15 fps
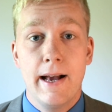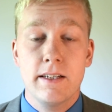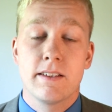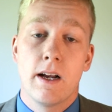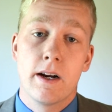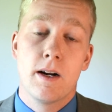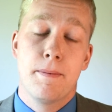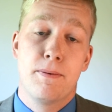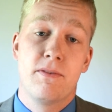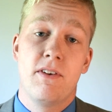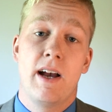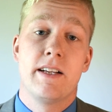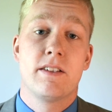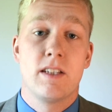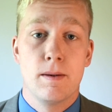Next, I'm going to
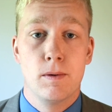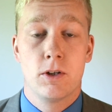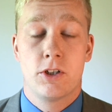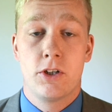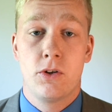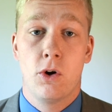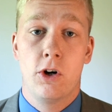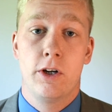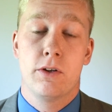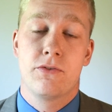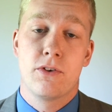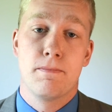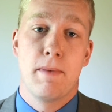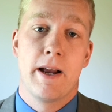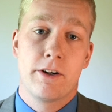provide similar
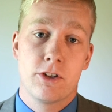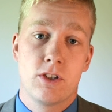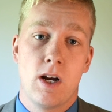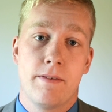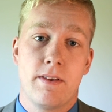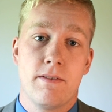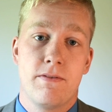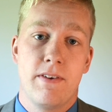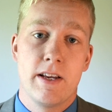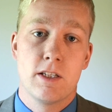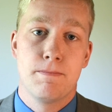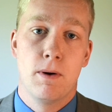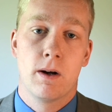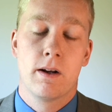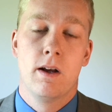tutorials for Microsoft and
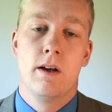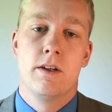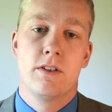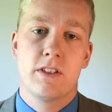Facebook,